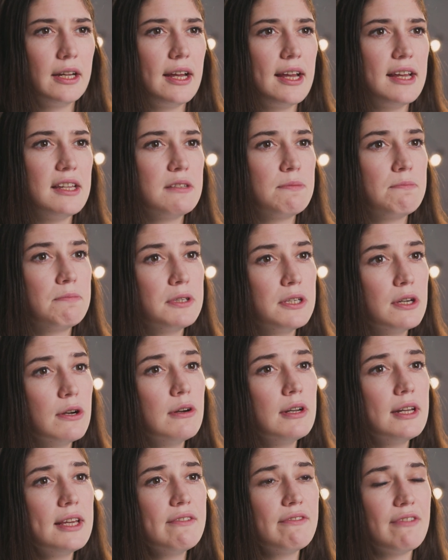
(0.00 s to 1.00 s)
It's
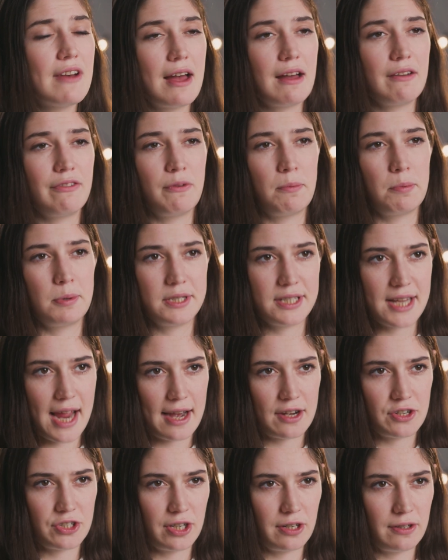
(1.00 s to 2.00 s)
purely there for
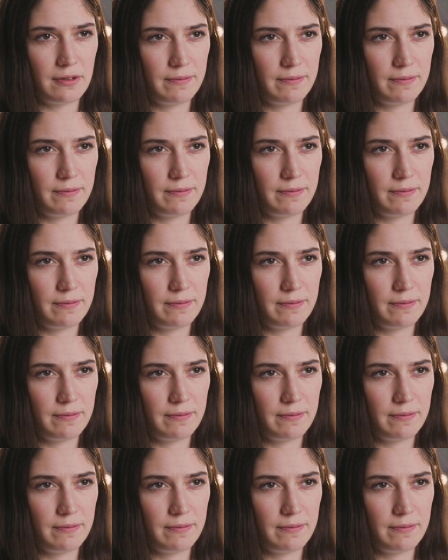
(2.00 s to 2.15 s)
protection.